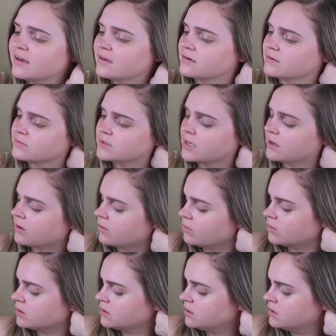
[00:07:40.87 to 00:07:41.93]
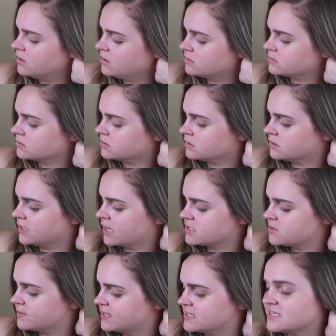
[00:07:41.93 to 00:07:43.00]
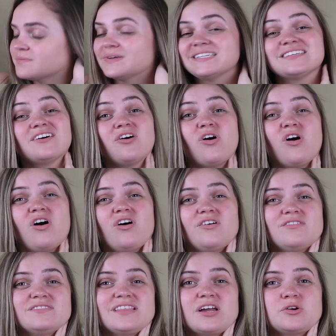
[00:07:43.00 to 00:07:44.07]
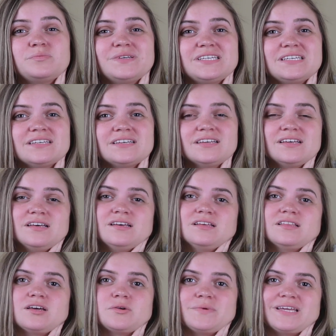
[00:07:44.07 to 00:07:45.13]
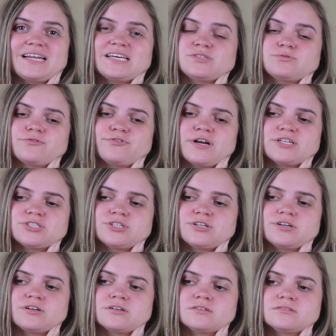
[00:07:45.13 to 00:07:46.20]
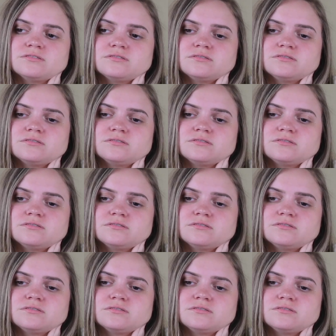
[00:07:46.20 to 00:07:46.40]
don't know. Next week is a Mental. That'll be a nice refresher.